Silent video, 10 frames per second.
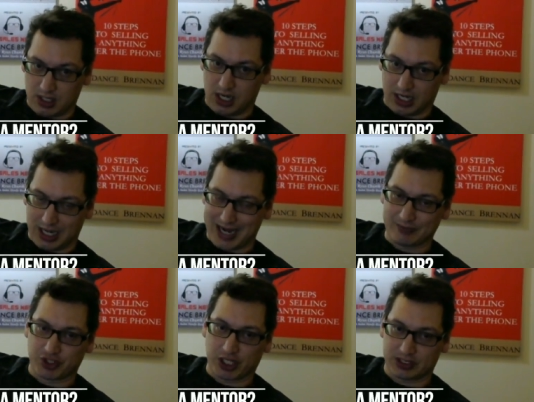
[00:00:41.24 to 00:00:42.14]
a guy
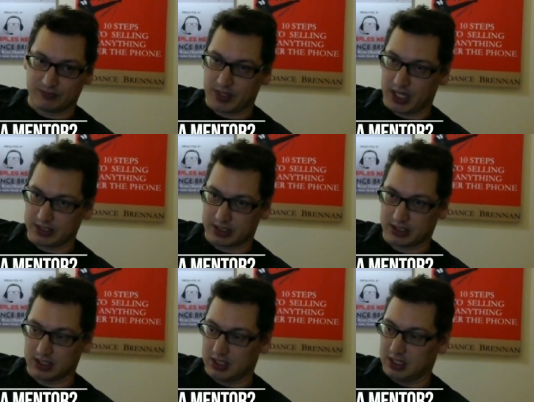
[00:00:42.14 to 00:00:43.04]
named Jason
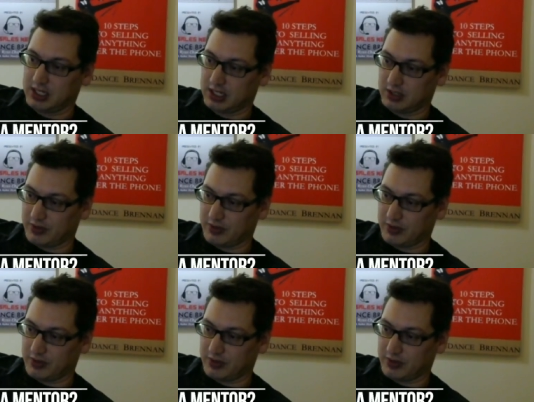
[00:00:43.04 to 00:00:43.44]
Pace. And